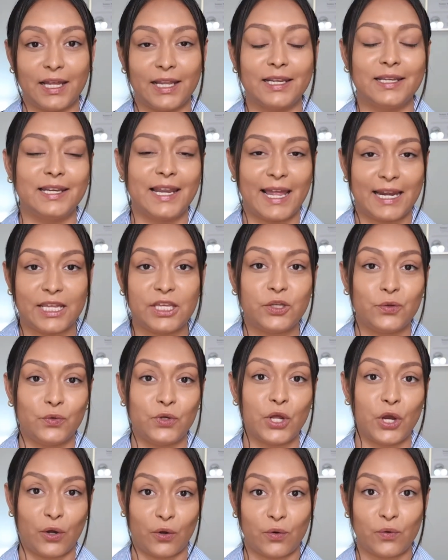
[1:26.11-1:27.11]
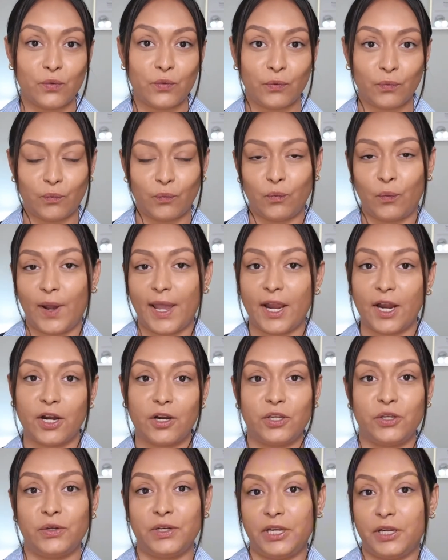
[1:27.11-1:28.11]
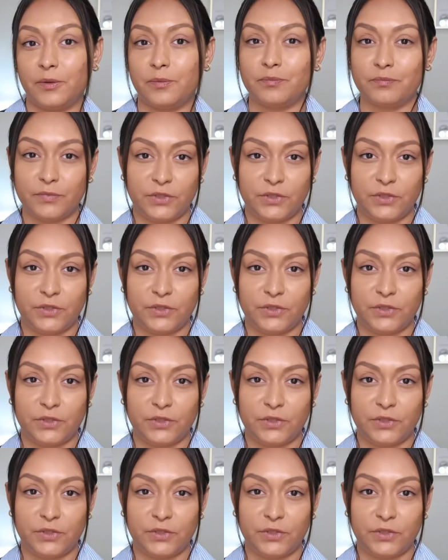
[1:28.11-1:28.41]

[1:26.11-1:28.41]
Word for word: letting you know where you need to,